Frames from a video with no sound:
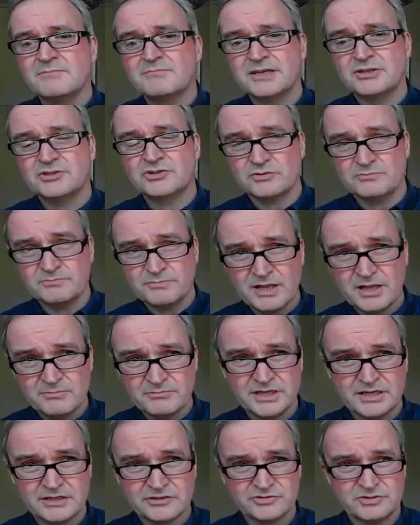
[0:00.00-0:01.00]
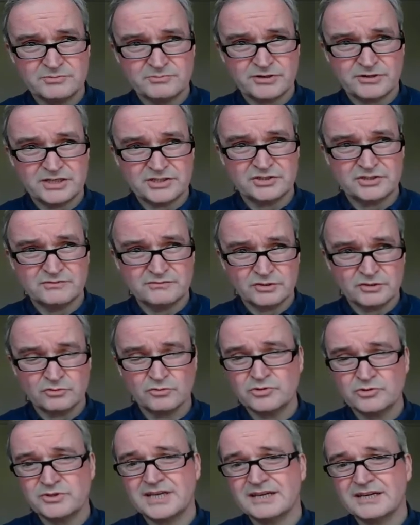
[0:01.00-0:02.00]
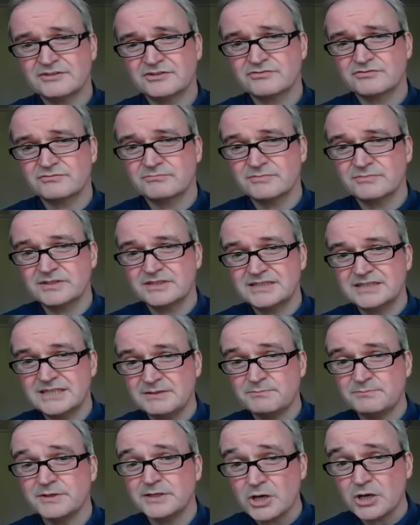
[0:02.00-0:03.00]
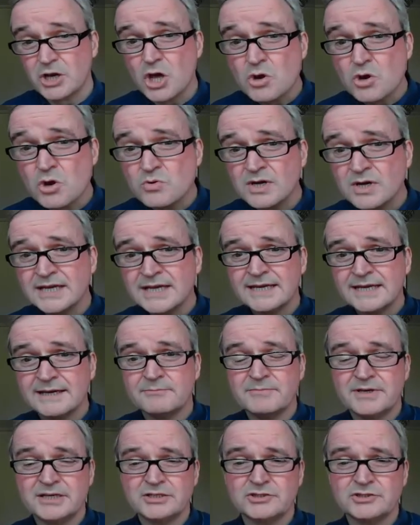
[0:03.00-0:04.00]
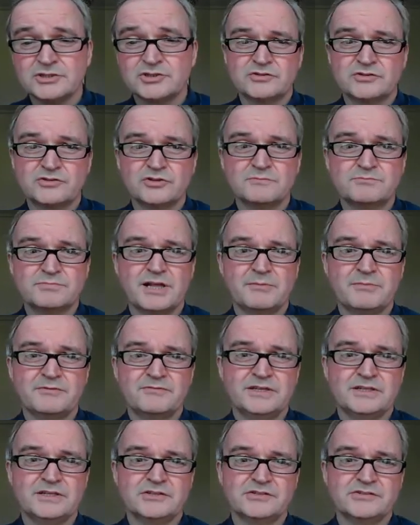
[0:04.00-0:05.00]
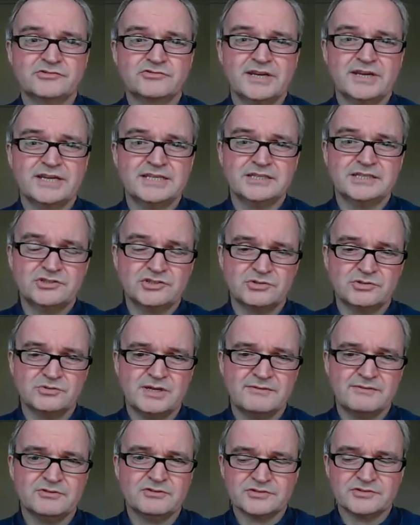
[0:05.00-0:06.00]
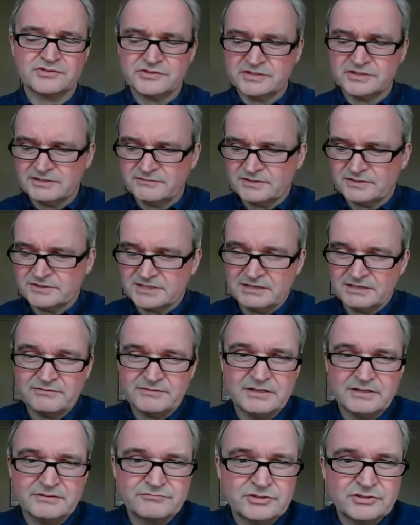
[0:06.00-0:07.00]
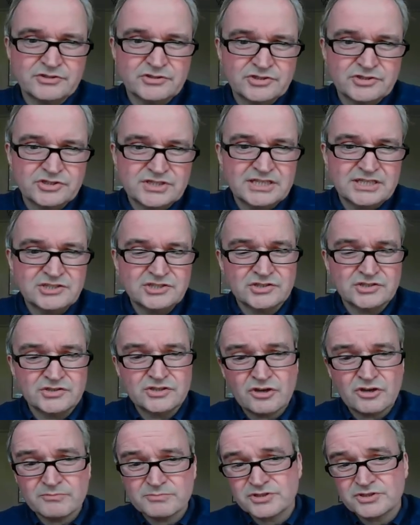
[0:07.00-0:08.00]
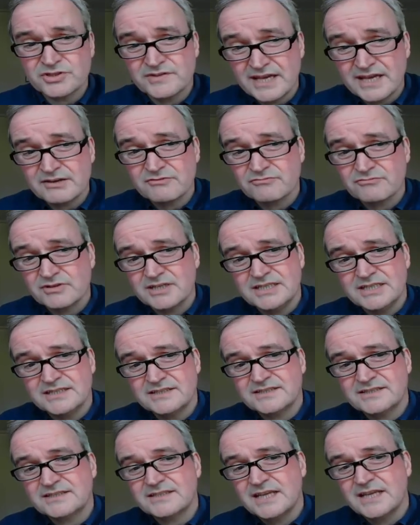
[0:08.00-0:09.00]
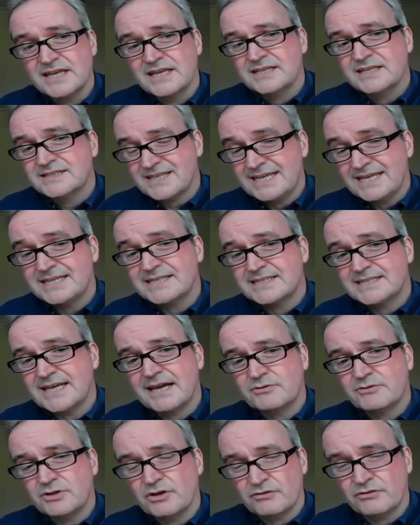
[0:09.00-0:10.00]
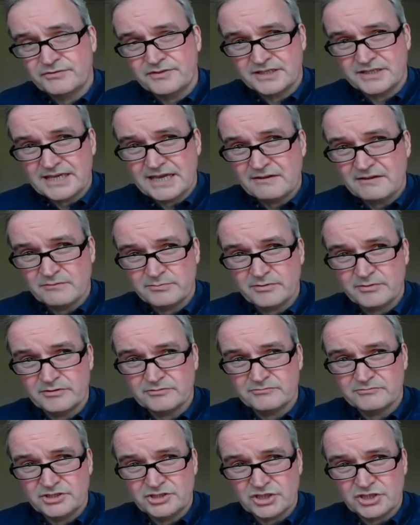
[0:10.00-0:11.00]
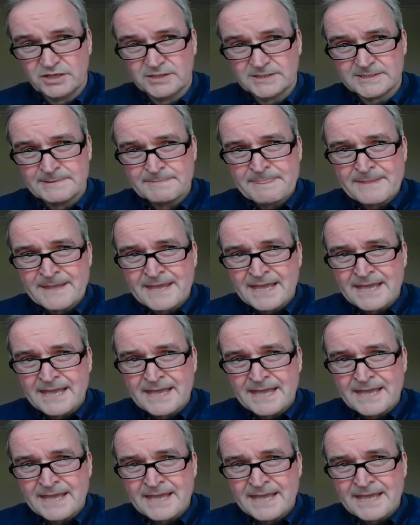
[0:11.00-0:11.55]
Make sure the pulmonary artery pressure, you've done all you can to keep it low, and make sure there's good pulmonary venous drainage and you haven't got significant avalvular regurgitation. The option then really is take down of the cavopulmonary shunt.